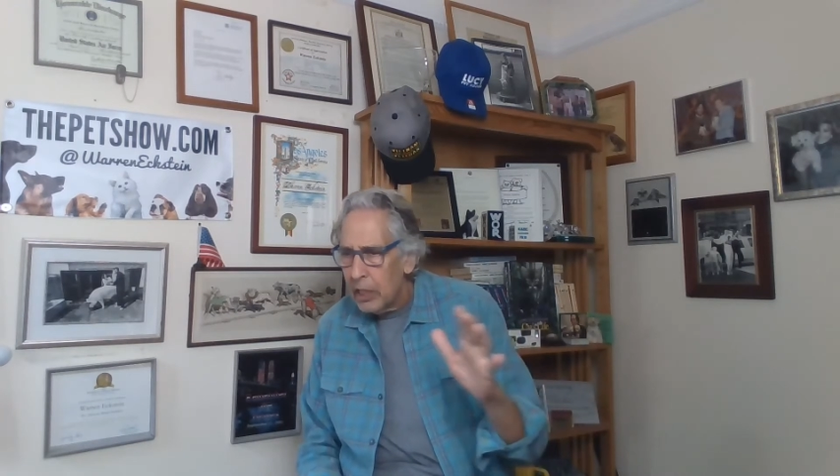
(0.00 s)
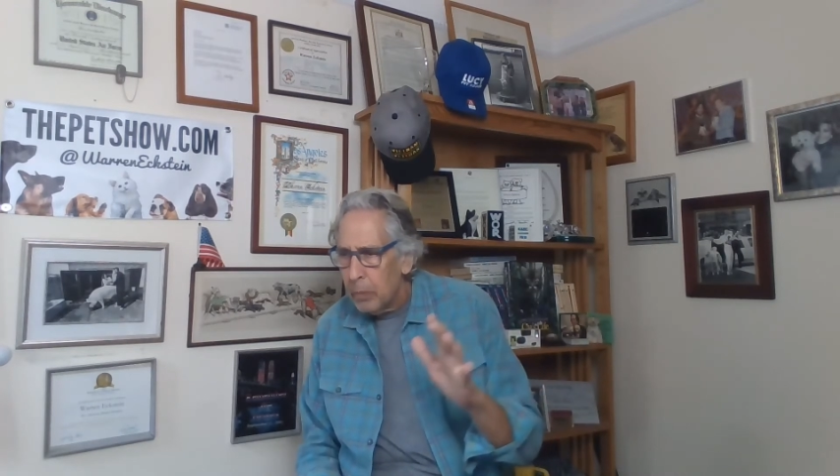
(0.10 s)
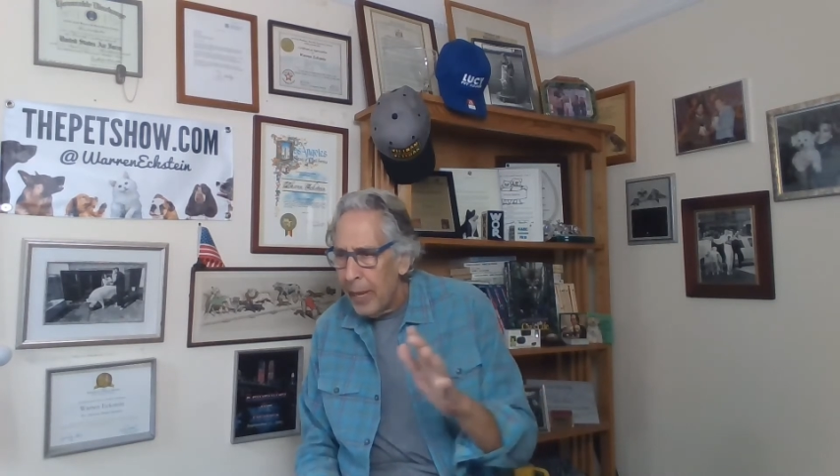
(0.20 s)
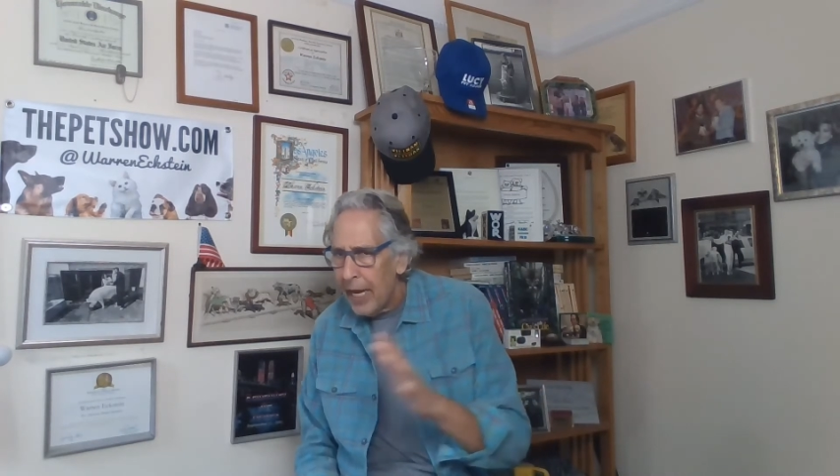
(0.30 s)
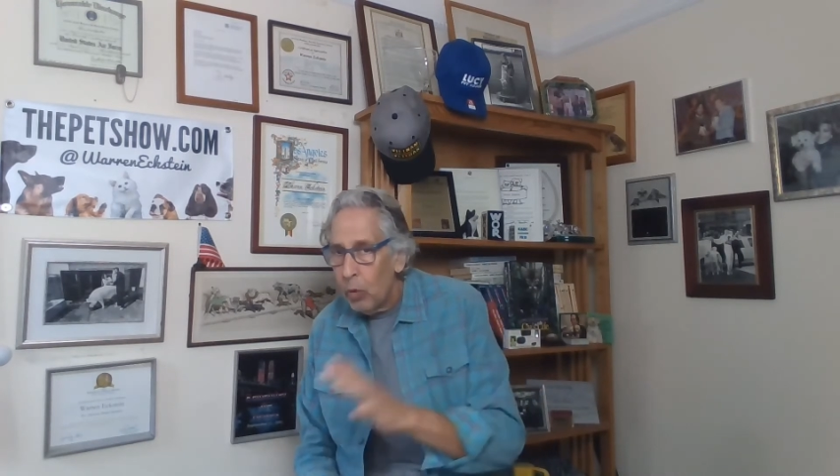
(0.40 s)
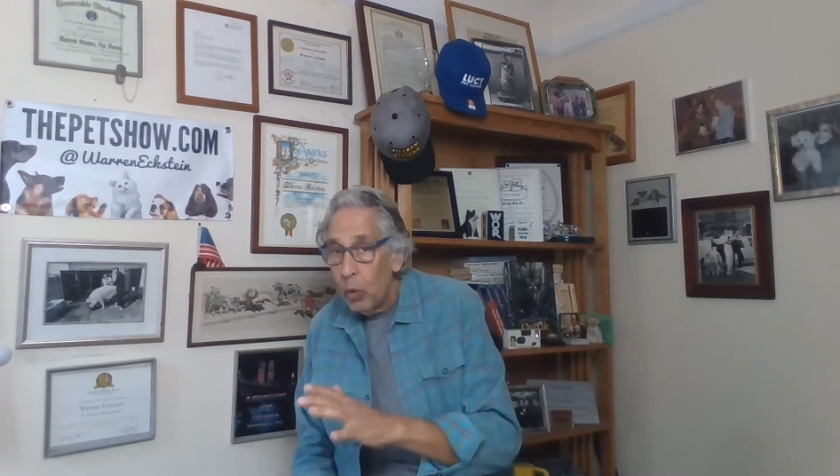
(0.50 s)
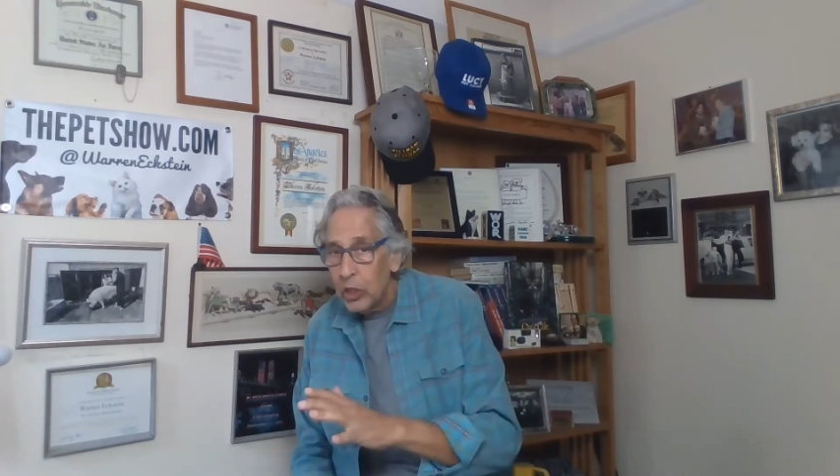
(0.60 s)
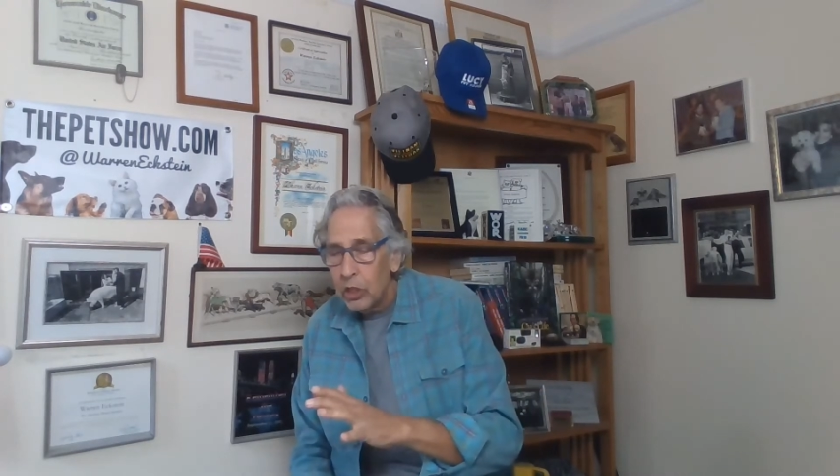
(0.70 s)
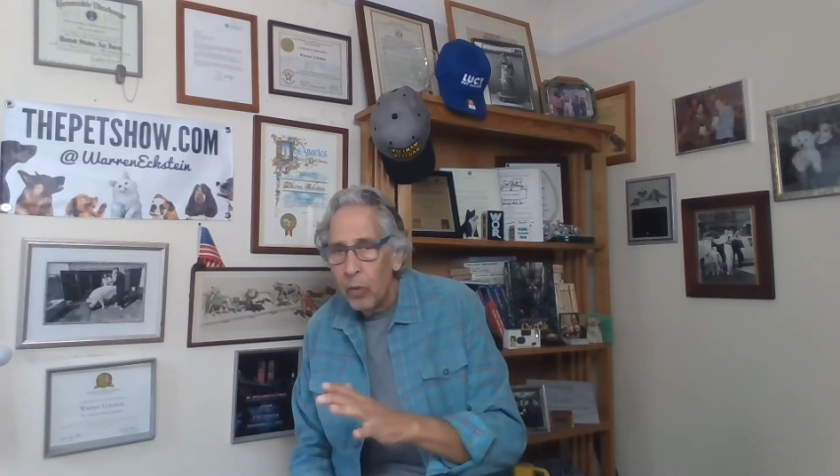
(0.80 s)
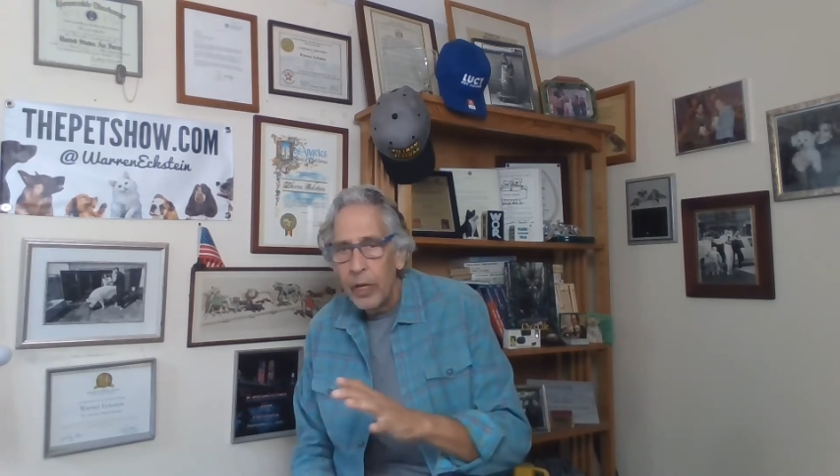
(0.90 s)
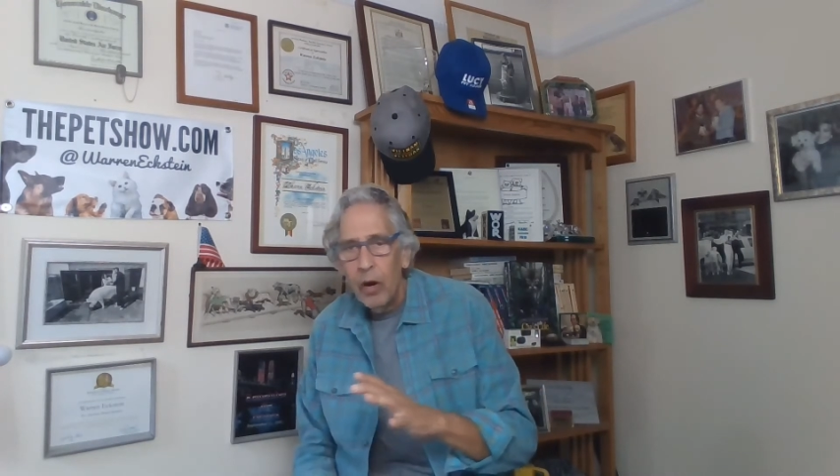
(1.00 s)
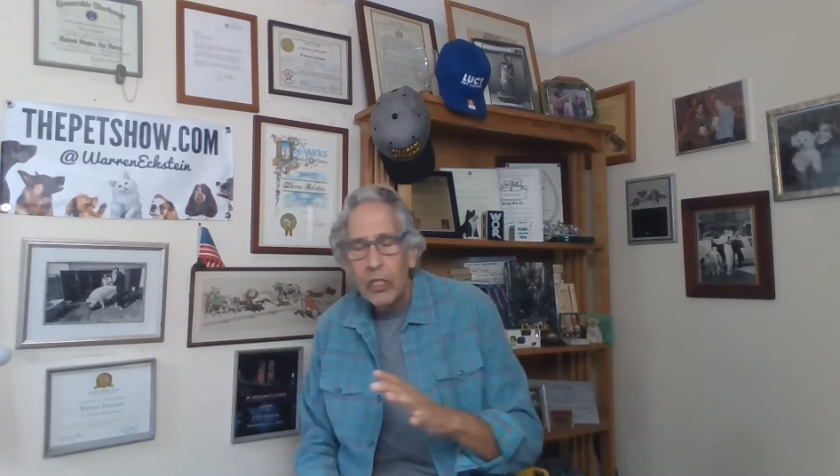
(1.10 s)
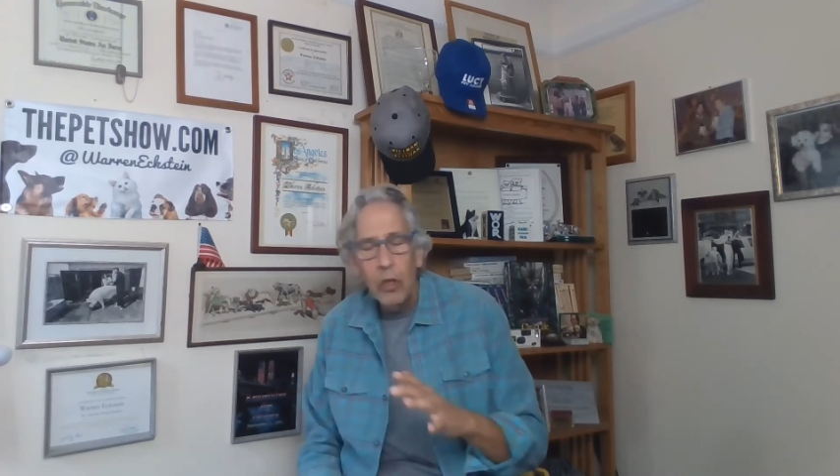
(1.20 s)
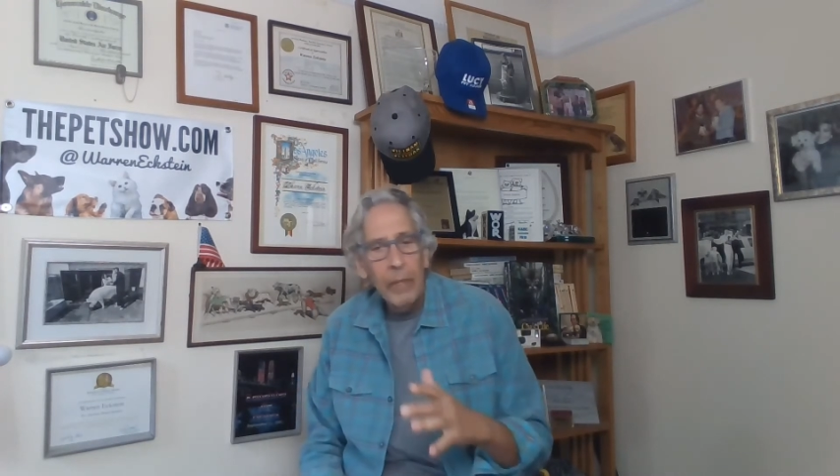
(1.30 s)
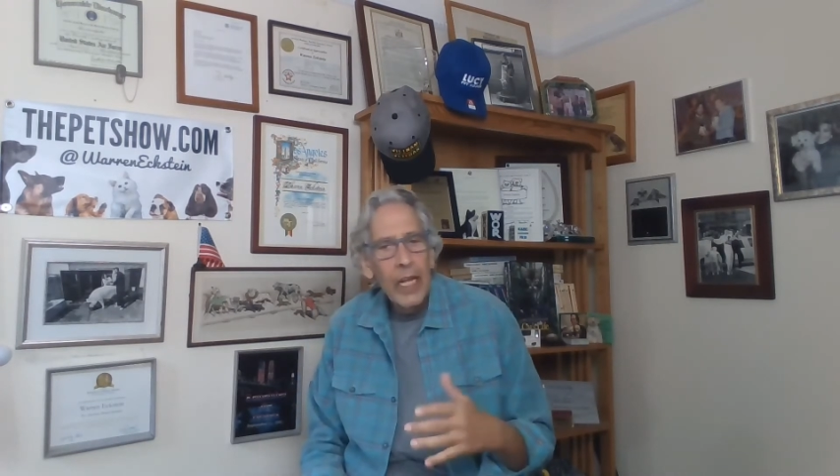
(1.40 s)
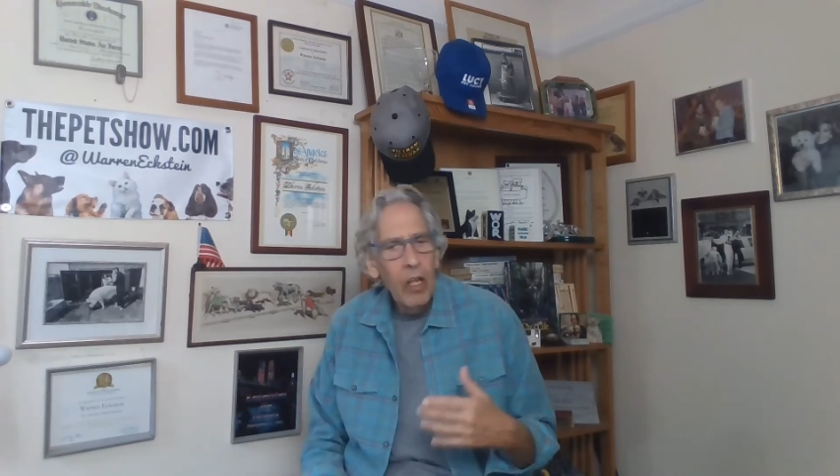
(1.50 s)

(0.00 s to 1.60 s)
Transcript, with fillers: its back, what's going on. So